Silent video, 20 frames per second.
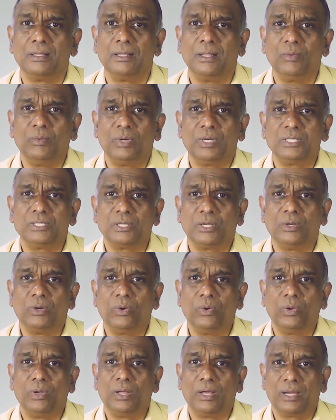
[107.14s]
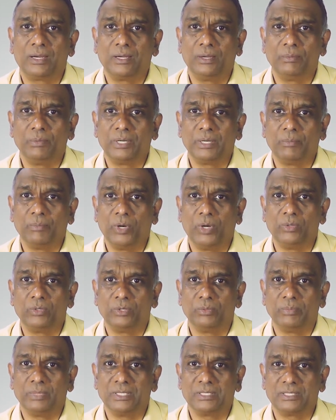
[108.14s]
Then what's the whole argument
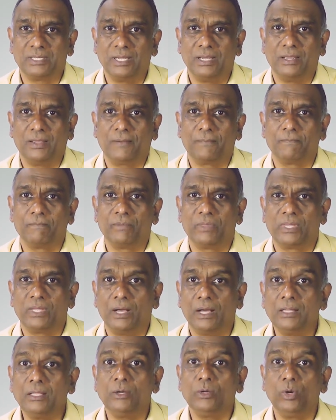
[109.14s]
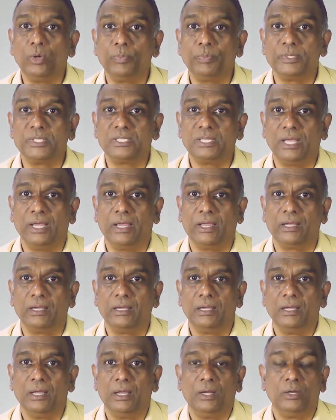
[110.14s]
about, you may say? The other group is
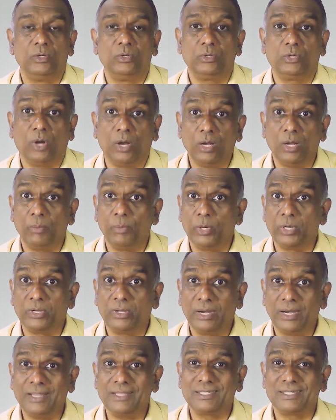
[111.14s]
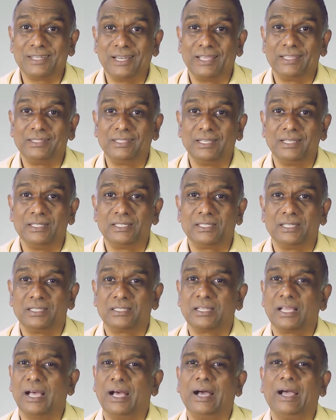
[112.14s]
saying, to talk about grace like this
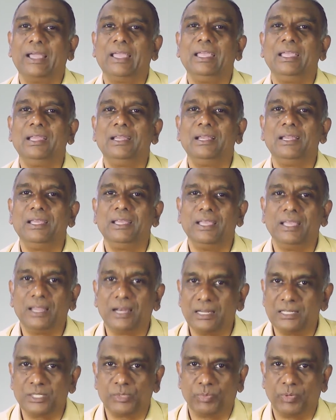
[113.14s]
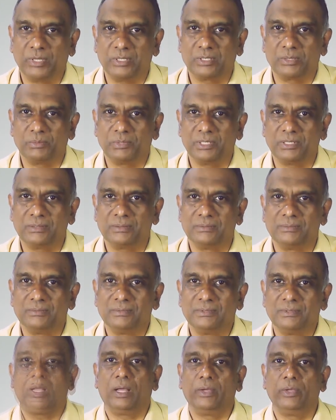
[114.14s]
is highly irresponsible.
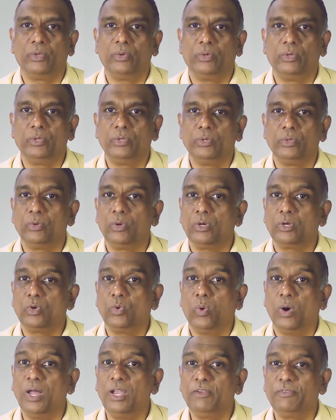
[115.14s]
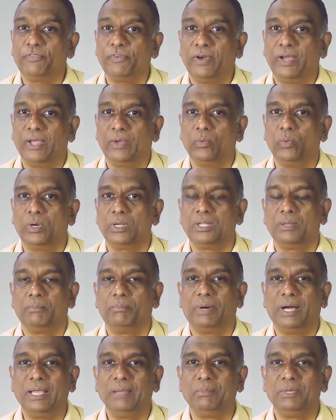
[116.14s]
You don't qualify what the
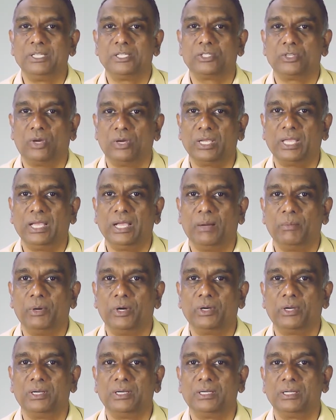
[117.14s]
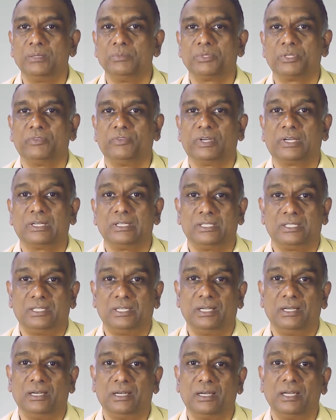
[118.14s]
Bible is talking about in terms of a
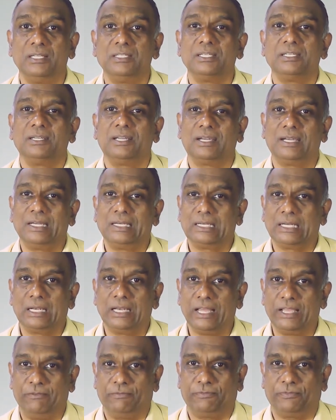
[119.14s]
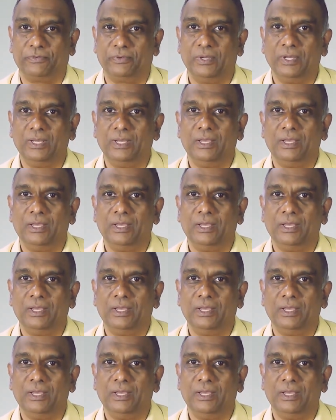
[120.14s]
Christian regenerated life.